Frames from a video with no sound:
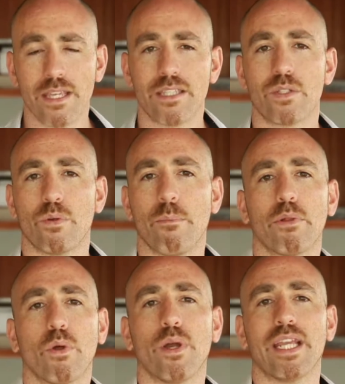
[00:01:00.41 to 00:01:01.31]
is to
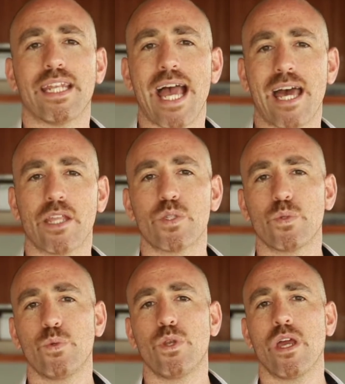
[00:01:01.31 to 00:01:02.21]
employ an
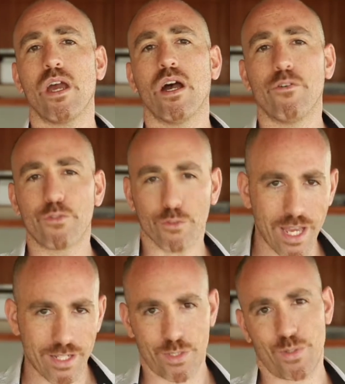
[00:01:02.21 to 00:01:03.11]
attitude of
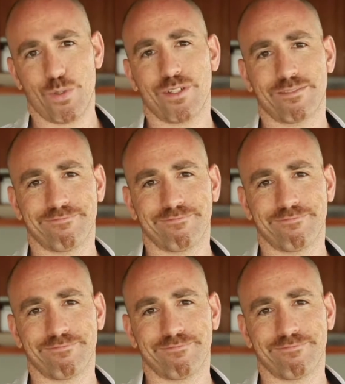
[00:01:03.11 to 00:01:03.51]
gratitude.